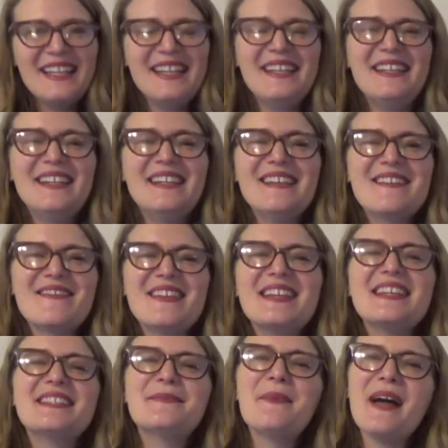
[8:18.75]
Here
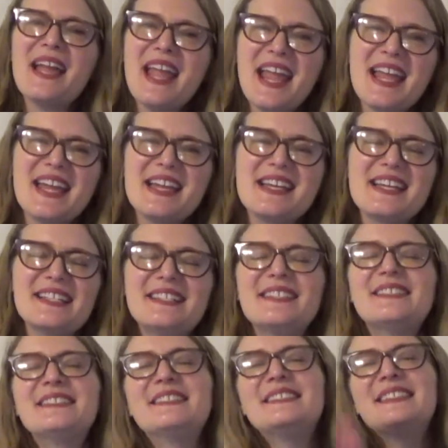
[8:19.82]
is my
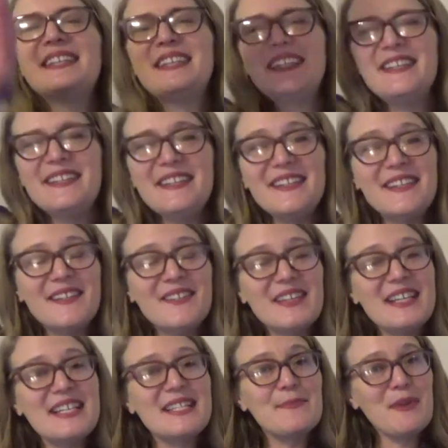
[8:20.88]
handle, here
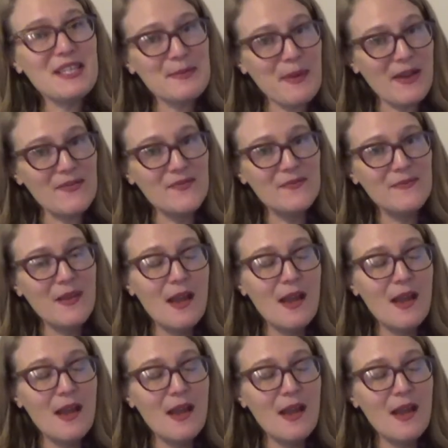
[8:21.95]
is my spout.